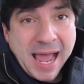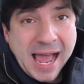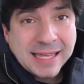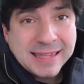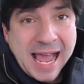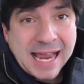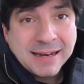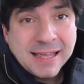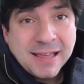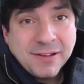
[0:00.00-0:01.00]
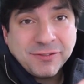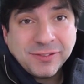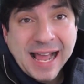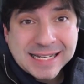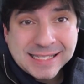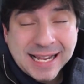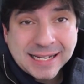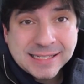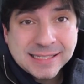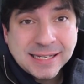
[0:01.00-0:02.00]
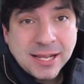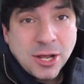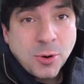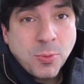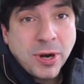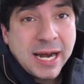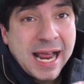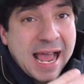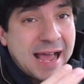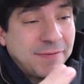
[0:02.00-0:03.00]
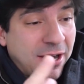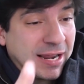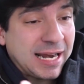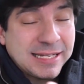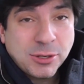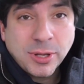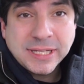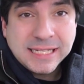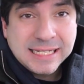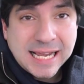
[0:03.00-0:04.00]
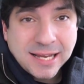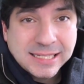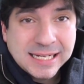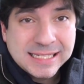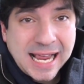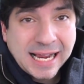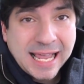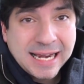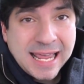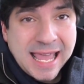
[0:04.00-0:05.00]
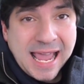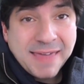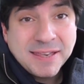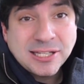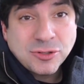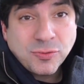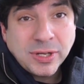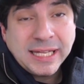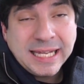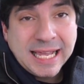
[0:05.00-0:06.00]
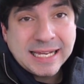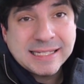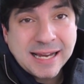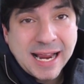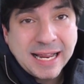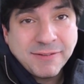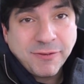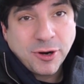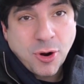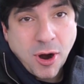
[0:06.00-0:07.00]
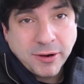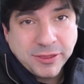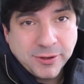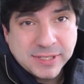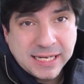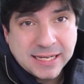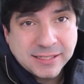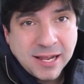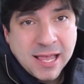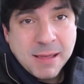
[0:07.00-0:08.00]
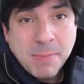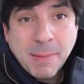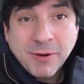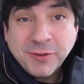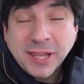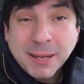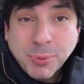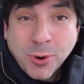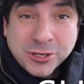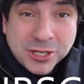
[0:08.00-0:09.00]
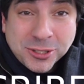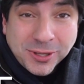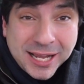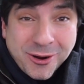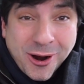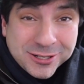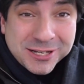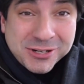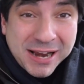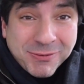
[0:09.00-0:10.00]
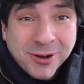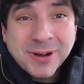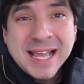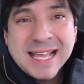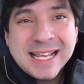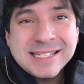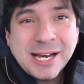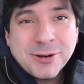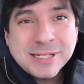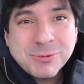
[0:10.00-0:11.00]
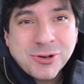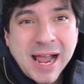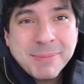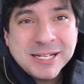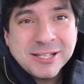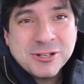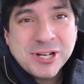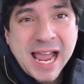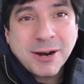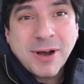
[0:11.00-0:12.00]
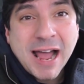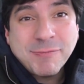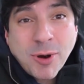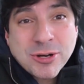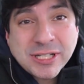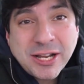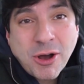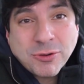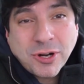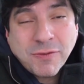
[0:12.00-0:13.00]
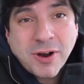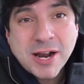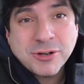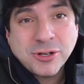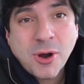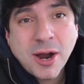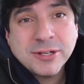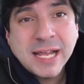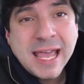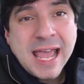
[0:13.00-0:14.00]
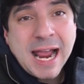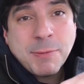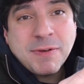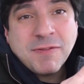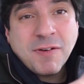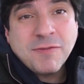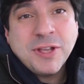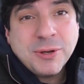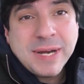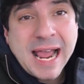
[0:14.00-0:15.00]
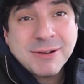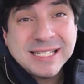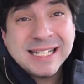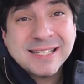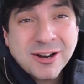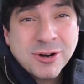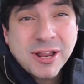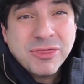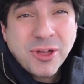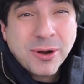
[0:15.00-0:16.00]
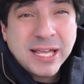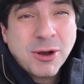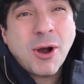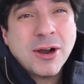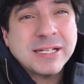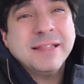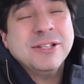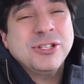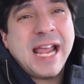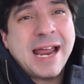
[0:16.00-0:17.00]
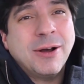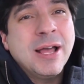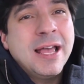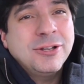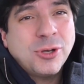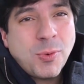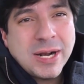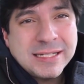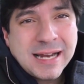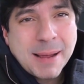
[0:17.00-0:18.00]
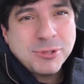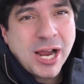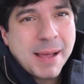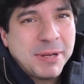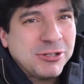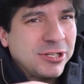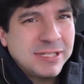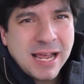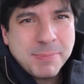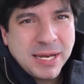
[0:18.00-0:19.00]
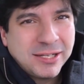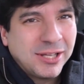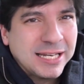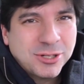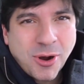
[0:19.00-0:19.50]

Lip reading: back that flat six. I'll get into all the details in a second, and this is really exciting for car enthusiasts. Remember, if you like Porsches or like cars in general, consider subscribing to the channel. I've personally owned over 100 cars, and we've reviewed now 630 cars on this channel. So one-stop shopping, just type in Glenn's